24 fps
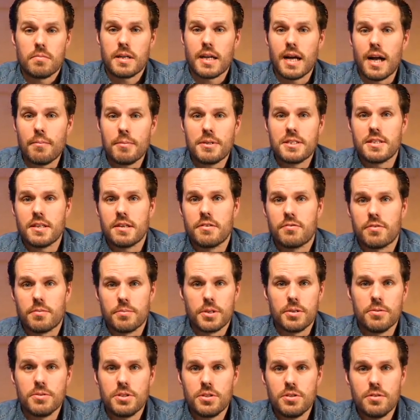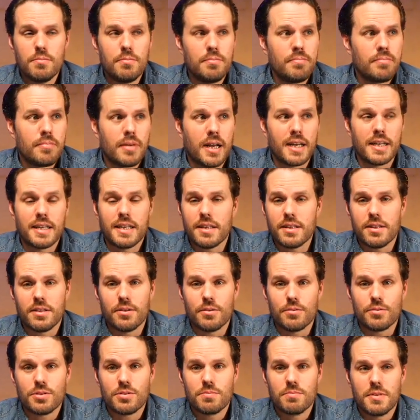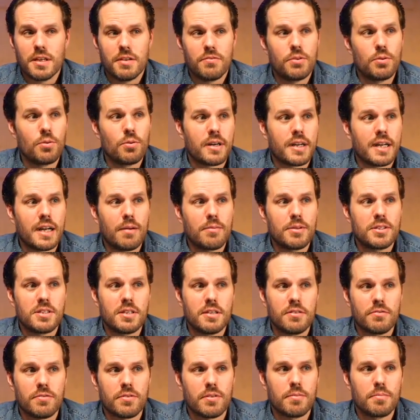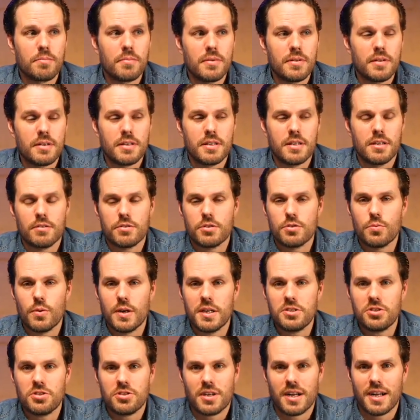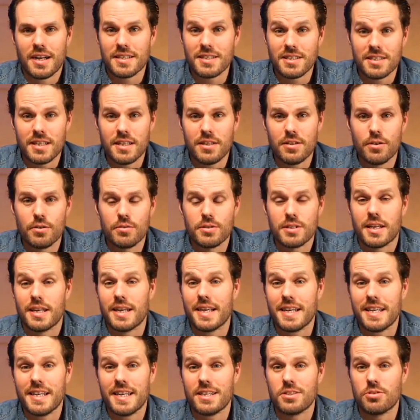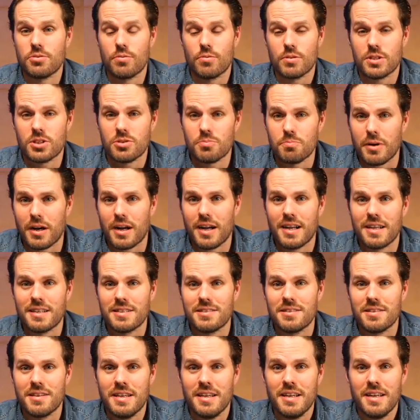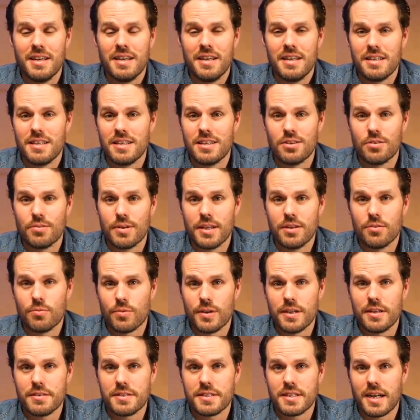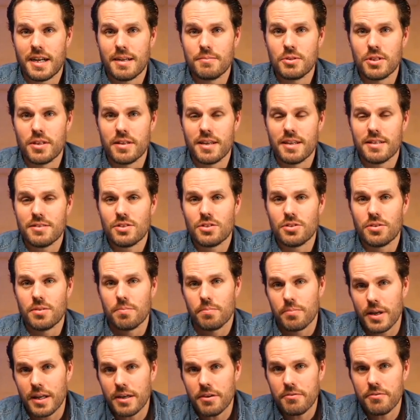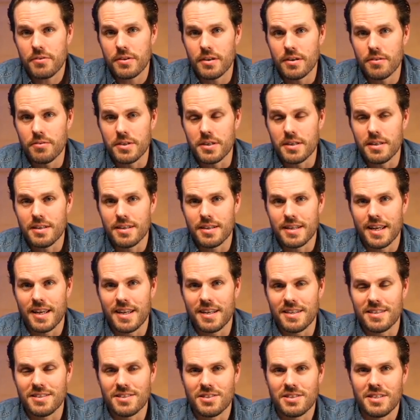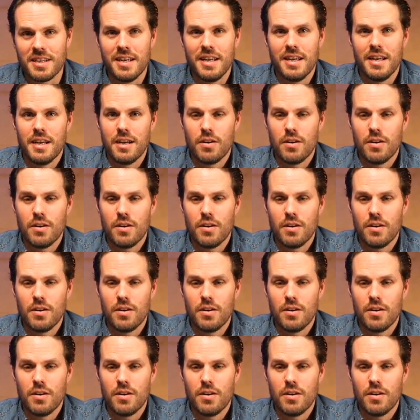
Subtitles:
commenting from YouTube, I get those. If you are commenting from Twitch, I see those, and I can actually respond in real time to that. So the benefit of it again is,